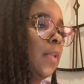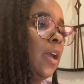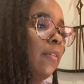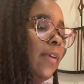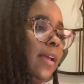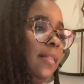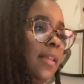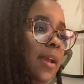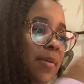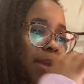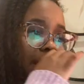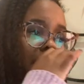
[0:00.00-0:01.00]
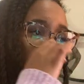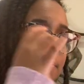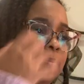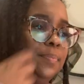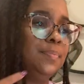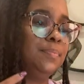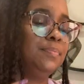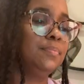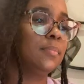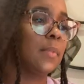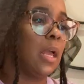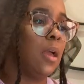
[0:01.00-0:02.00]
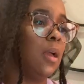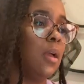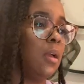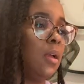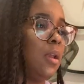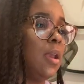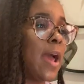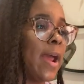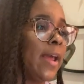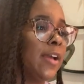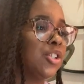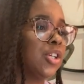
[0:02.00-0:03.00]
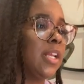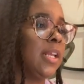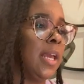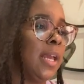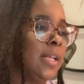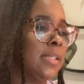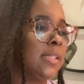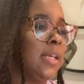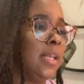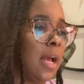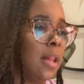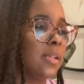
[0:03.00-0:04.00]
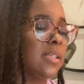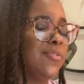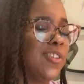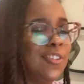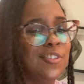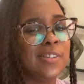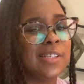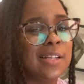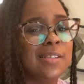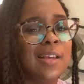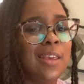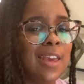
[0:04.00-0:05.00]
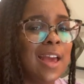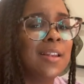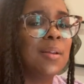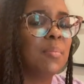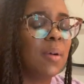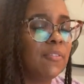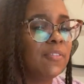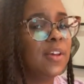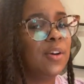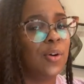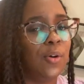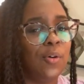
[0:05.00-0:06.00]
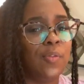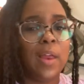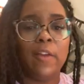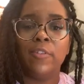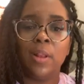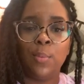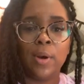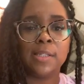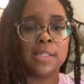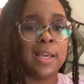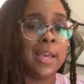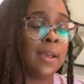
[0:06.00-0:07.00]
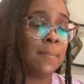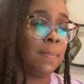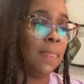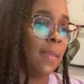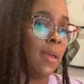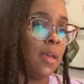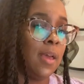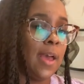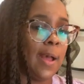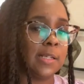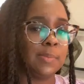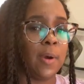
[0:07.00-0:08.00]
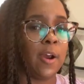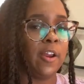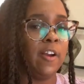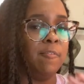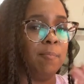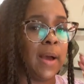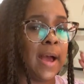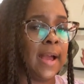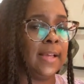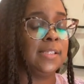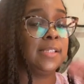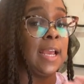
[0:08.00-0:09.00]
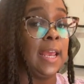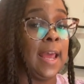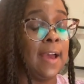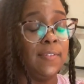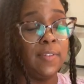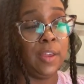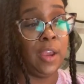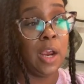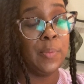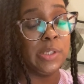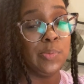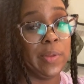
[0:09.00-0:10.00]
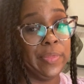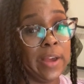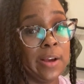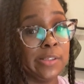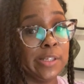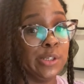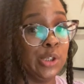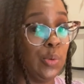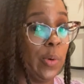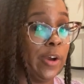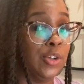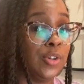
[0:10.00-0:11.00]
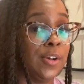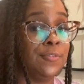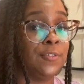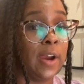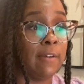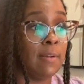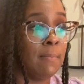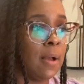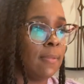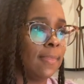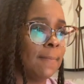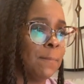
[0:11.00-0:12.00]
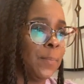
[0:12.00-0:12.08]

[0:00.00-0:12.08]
All right, there we go. $918.43. Again, the monthly goal that I really wanted to hit as part of my second half of the year was $1,200 for every month.